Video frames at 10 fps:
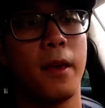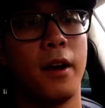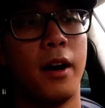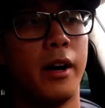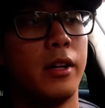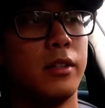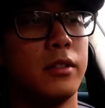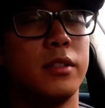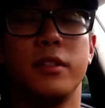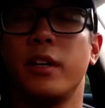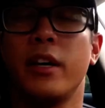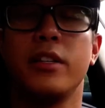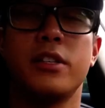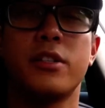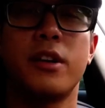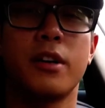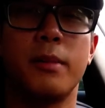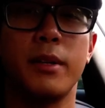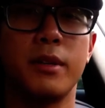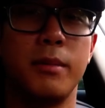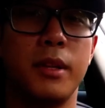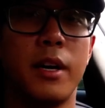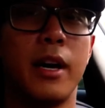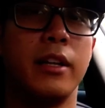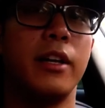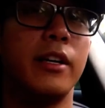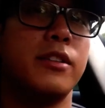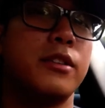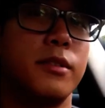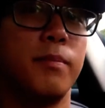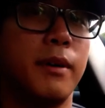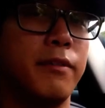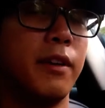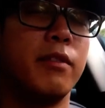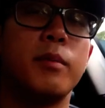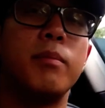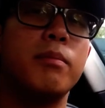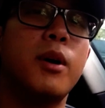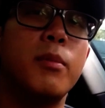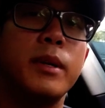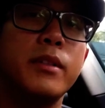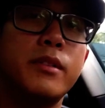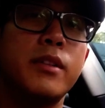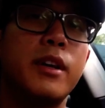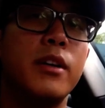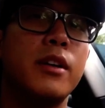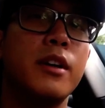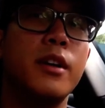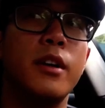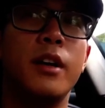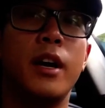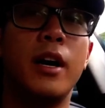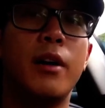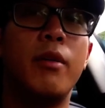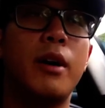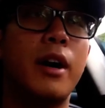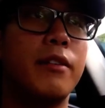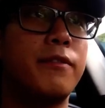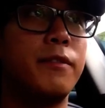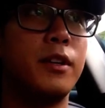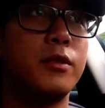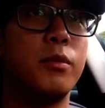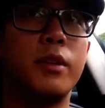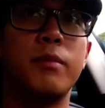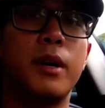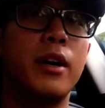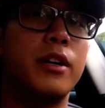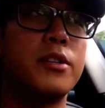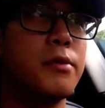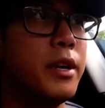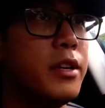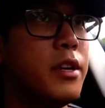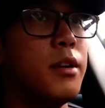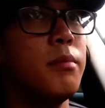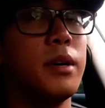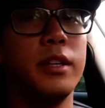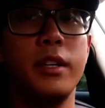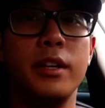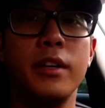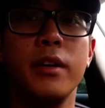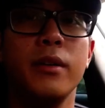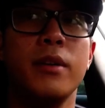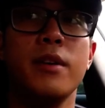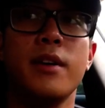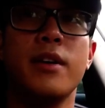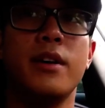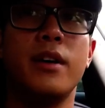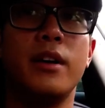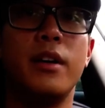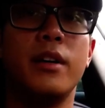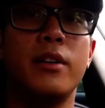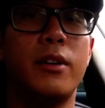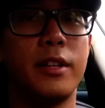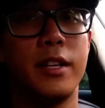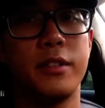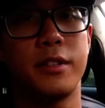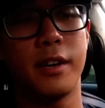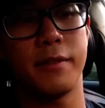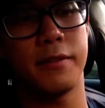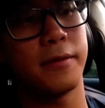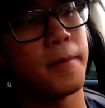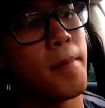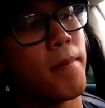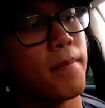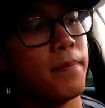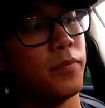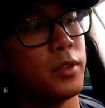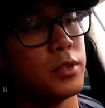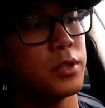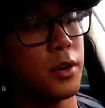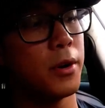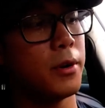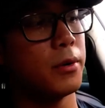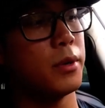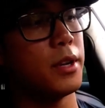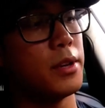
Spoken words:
I'll kind of just talk about some of the highlights, my favorite moments, and how I felt with my training, my gear, and all that stuff. So,